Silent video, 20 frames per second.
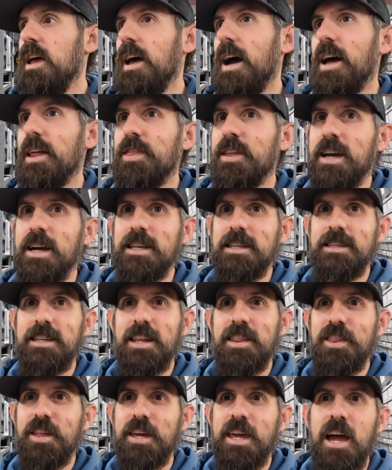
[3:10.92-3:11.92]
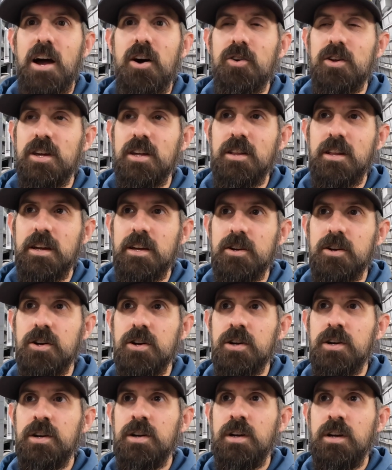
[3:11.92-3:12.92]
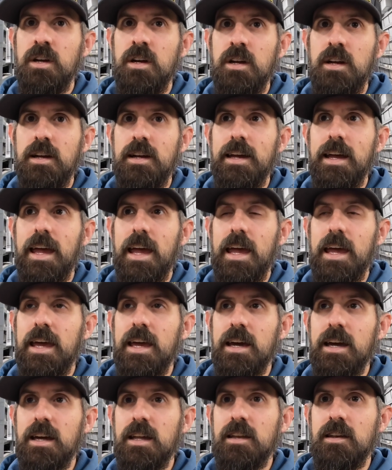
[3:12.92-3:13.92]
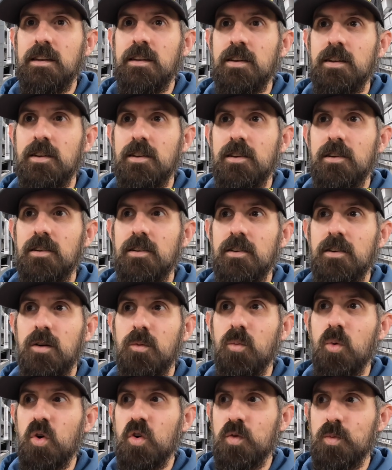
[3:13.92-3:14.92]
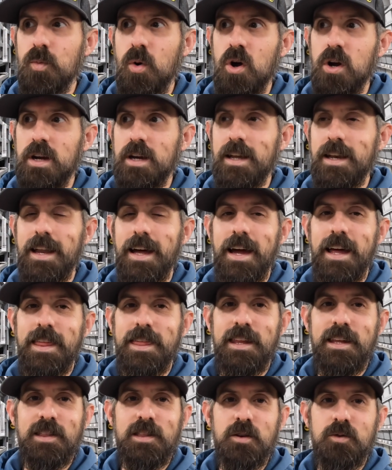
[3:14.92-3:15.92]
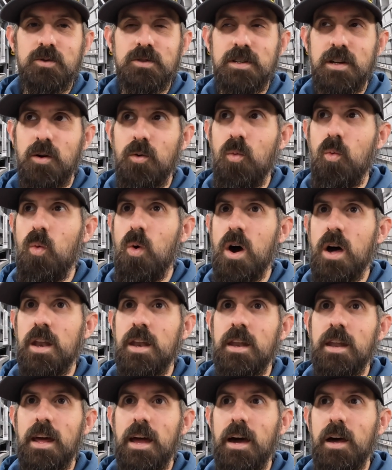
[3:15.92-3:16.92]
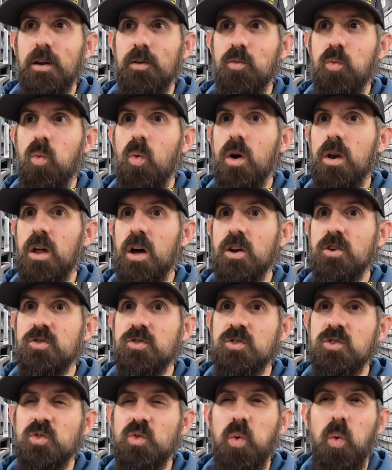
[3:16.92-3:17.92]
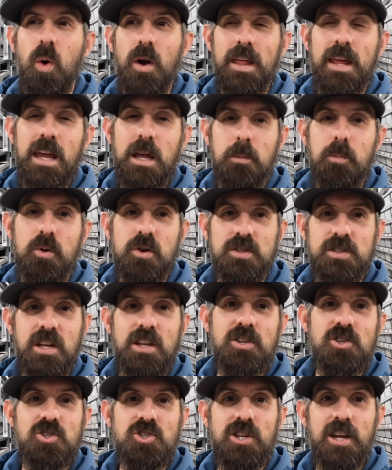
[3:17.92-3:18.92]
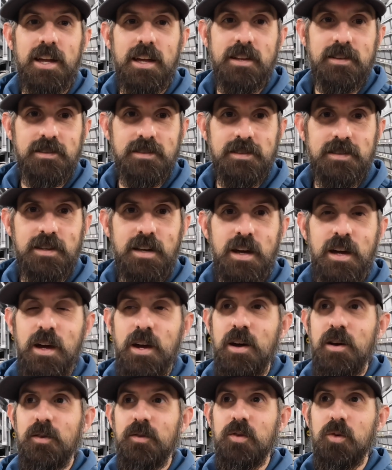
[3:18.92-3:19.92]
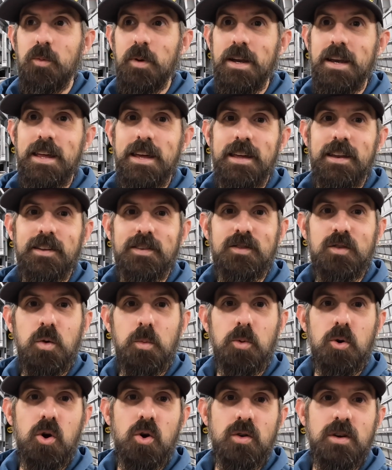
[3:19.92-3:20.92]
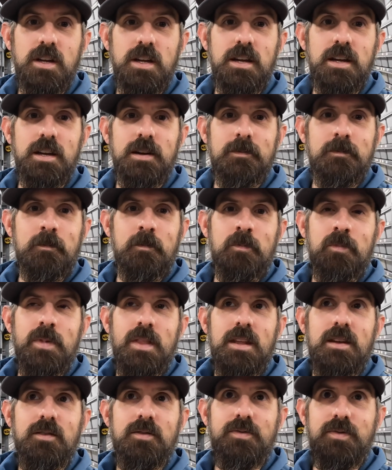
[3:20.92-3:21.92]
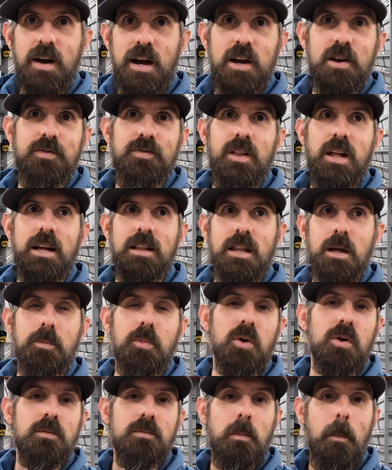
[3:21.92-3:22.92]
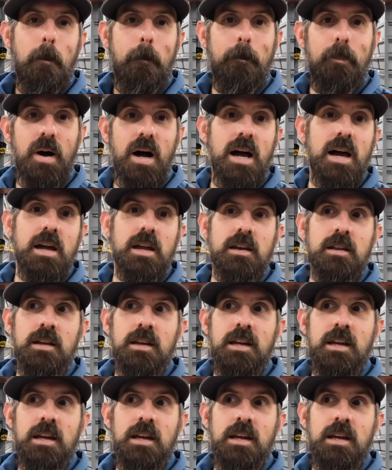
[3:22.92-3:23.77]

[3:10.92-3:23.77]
I think I did the calculator, and on Morph Market, I think there was like a 1 out of 128% chance for me to hit a Super OD, Firefly, Leopard, pied.